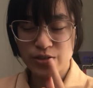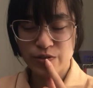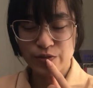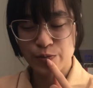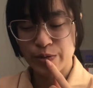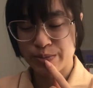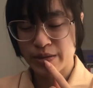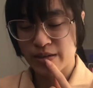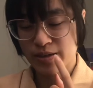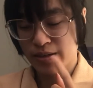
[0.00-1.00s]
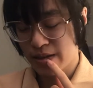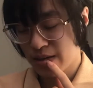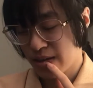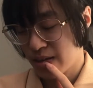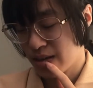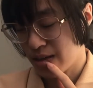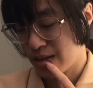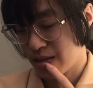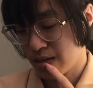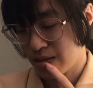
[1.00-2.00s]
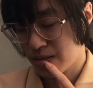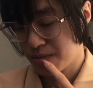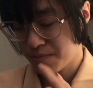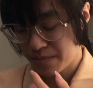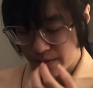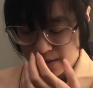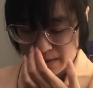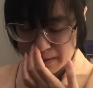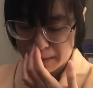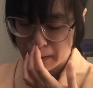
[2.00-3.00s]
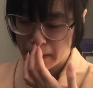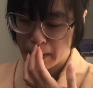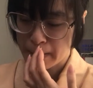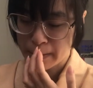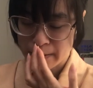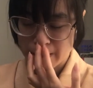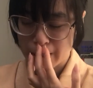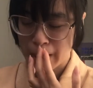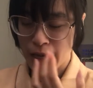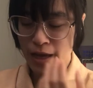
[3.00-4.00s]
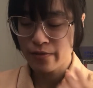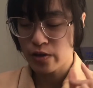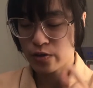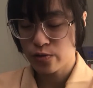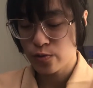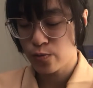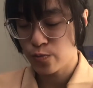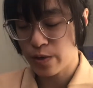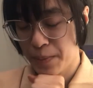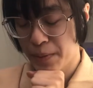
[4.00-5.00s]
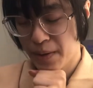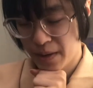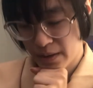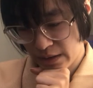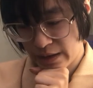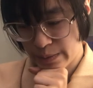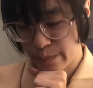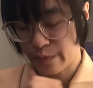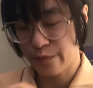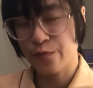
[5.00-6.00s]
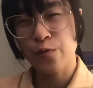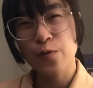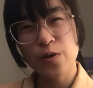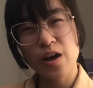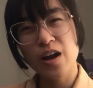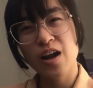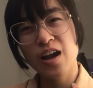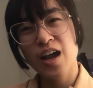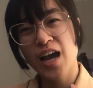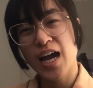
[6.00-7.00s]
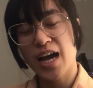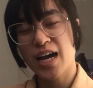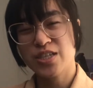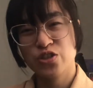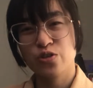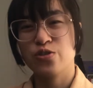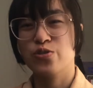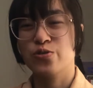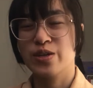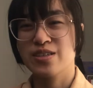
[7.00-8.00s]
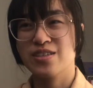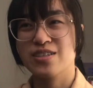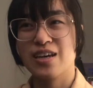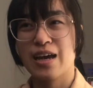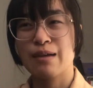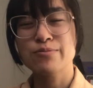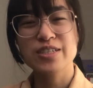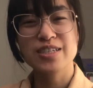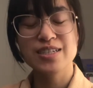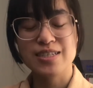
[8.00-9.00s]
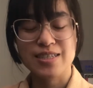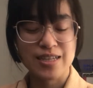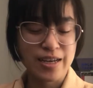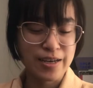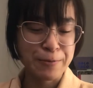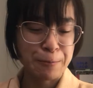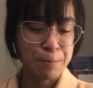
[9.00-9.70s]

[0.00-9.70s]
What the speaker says: overwhelming. And I have a new whip, and before I show you it, I'm just gonna say